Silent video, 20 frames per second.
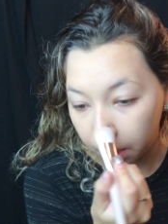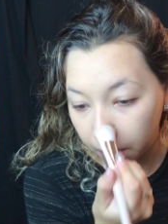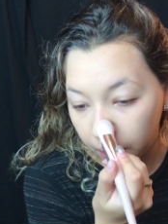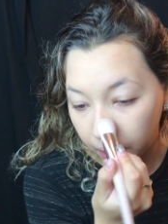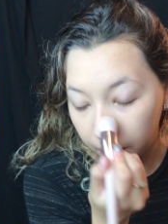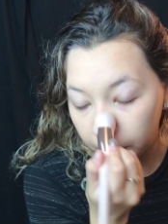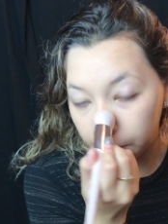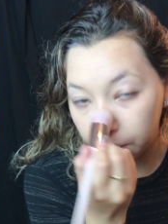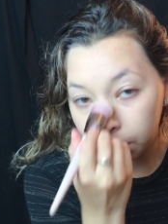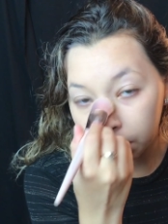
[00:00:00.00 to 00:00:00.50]

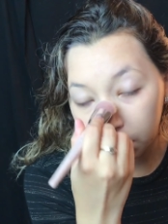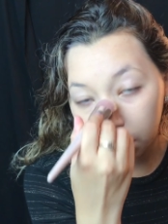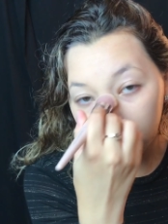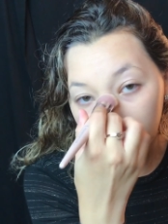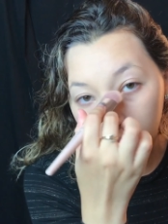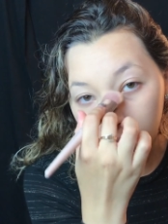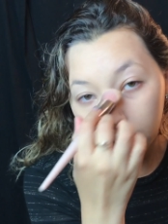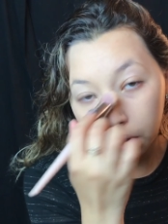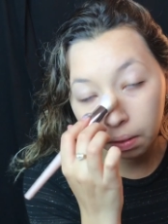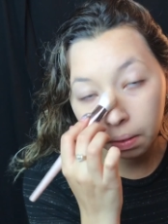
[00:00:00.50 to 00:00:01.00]
what's it
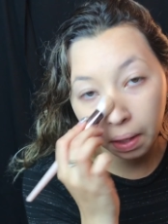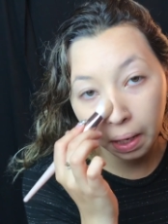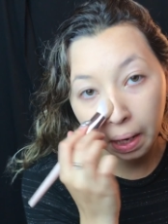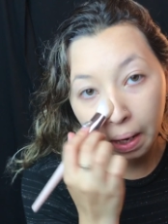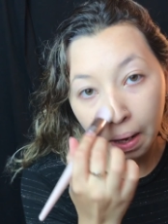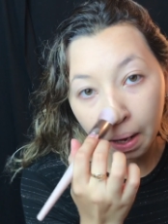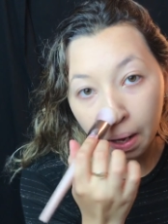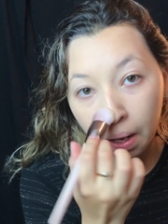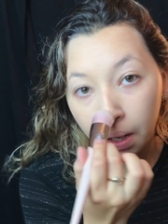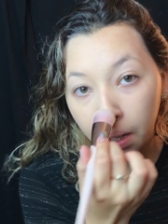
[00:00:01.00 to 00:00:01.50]
called?
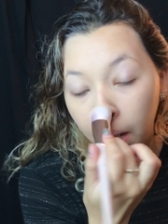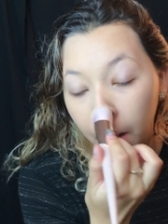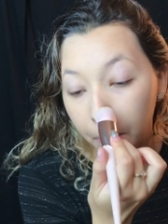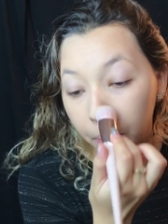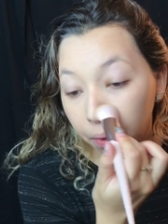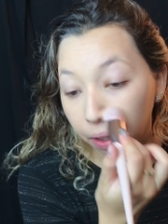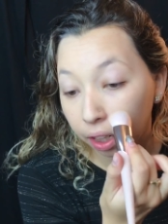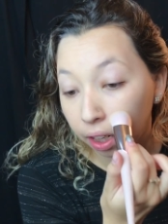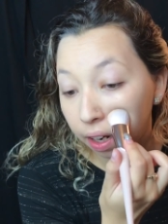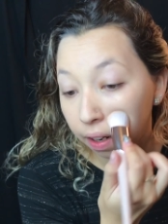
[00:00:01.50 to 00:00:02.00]
A lot
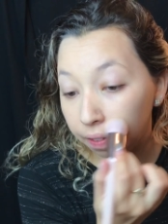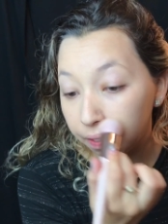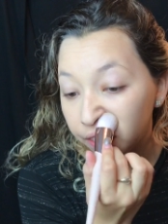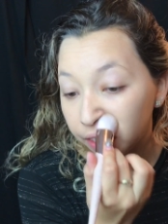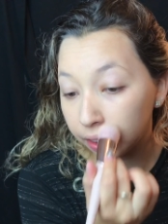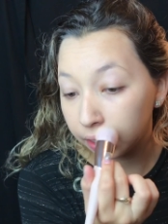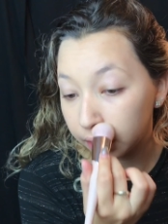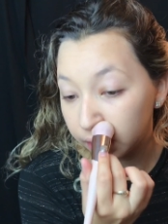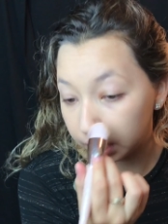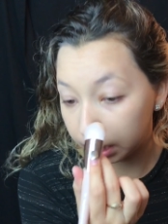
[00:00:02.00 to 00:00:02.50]
more
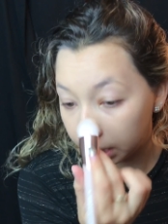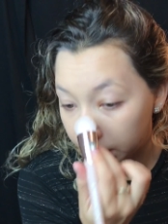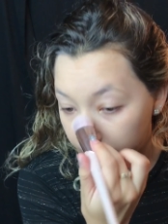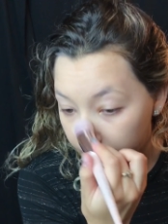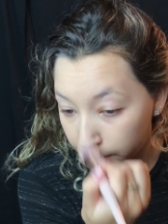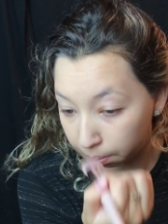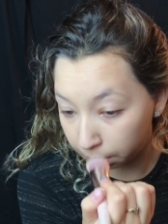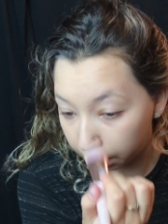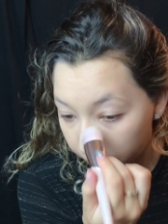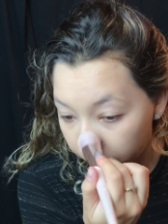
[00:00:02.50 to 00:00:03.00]
coverage than
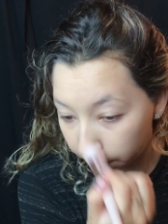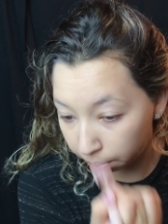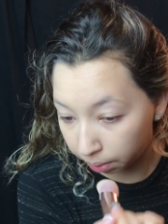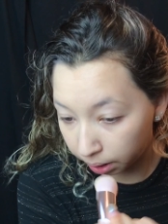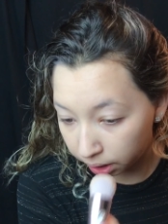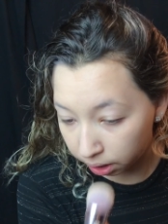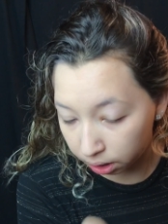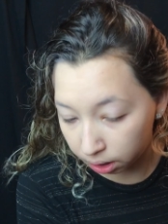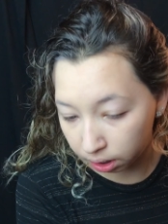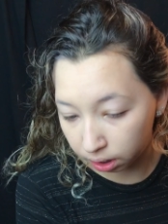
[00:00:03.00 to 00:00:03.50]
the Beauty
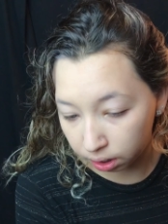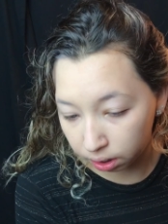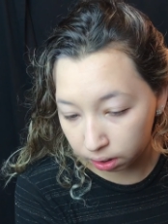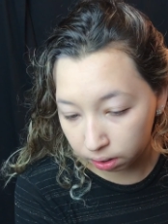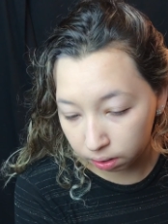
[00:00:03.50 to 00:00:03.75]
Blender.